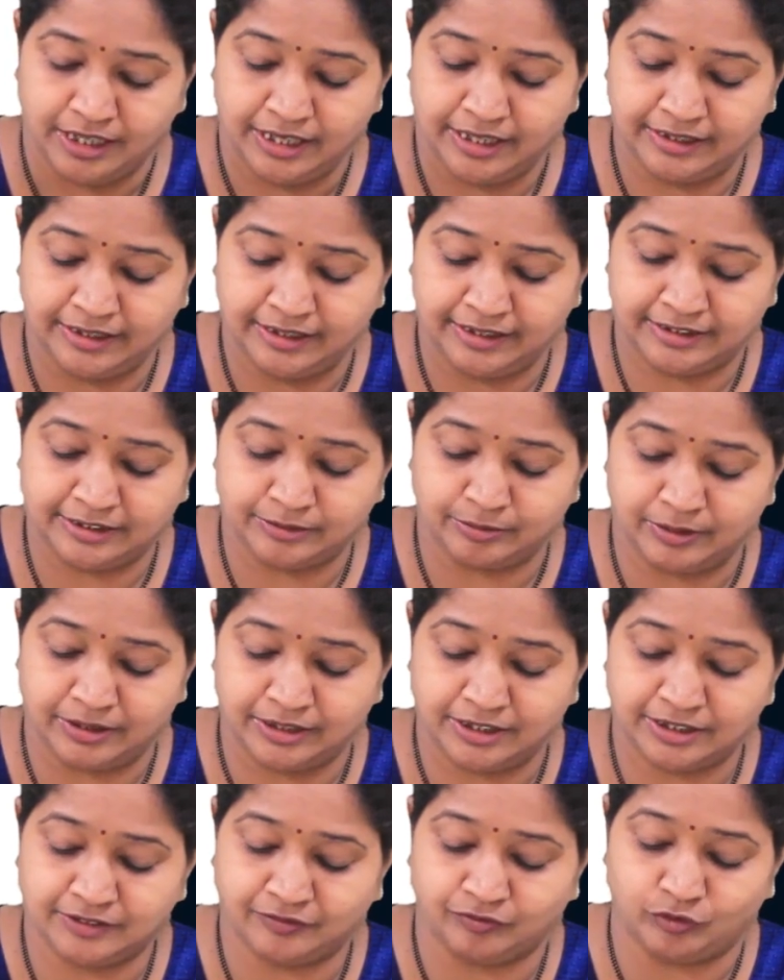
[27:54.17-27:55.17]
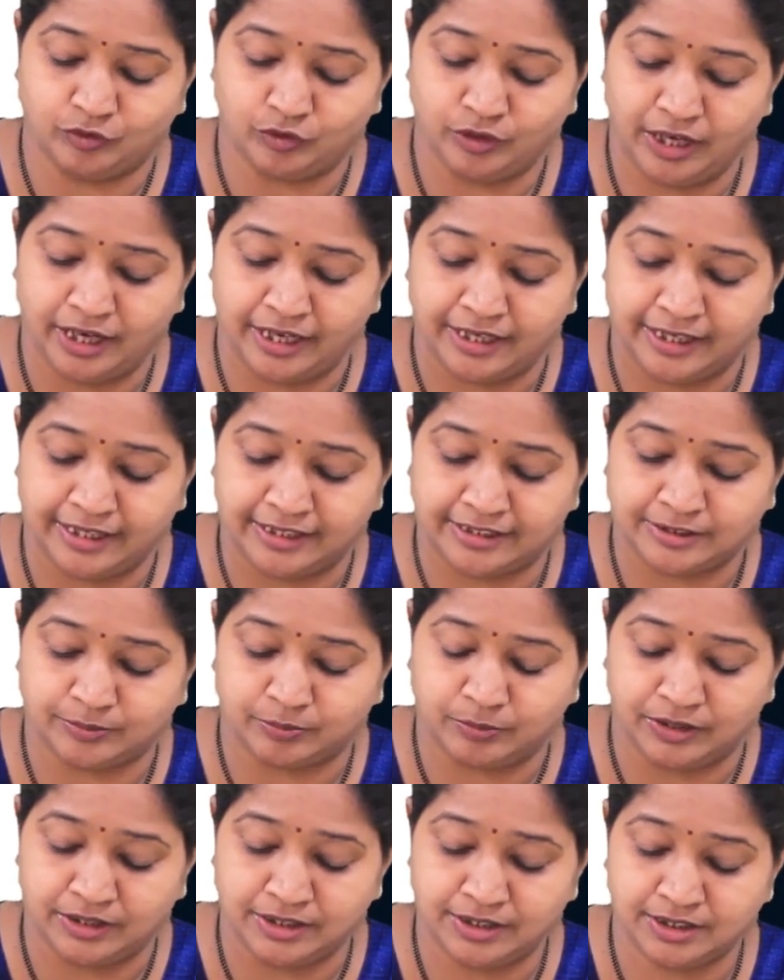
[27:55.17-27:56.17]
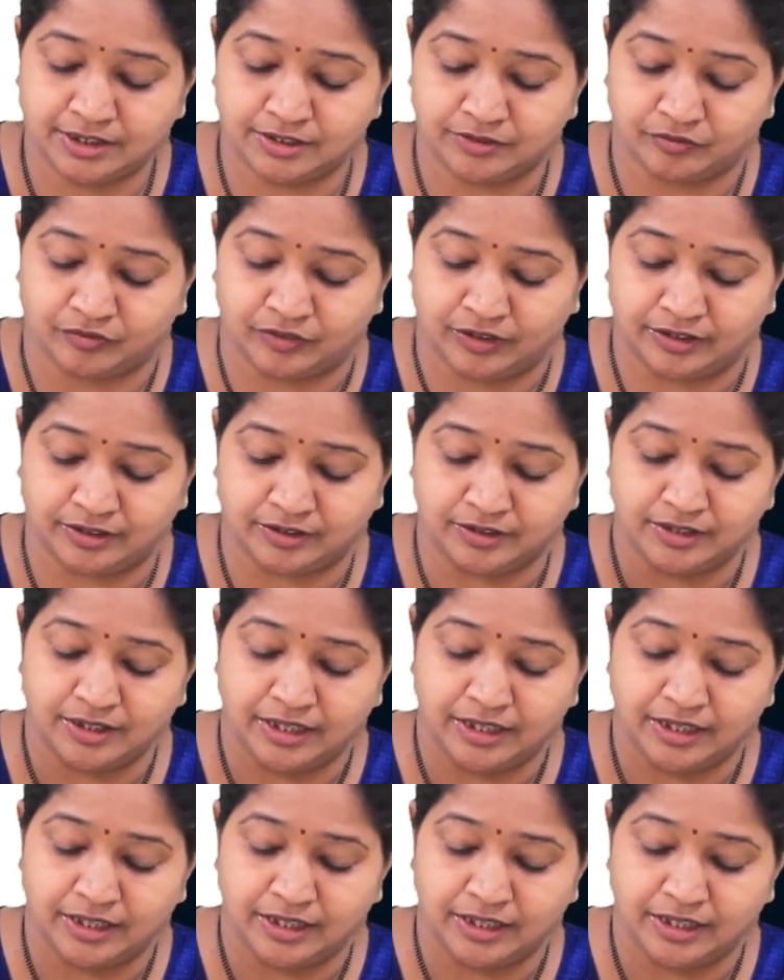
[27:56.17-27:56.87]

and x minus 4 and x plus 1.